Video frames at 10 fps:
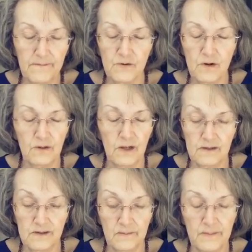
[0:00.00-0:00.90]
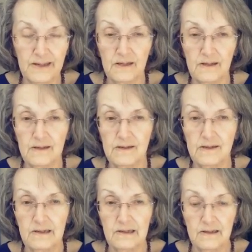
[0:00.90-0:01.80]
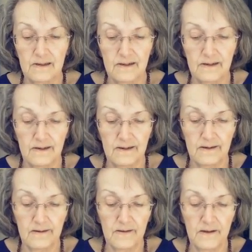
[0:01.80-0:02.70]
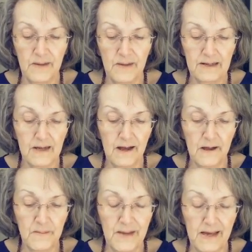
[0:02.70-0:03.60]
drawn lots of mandalas in my time,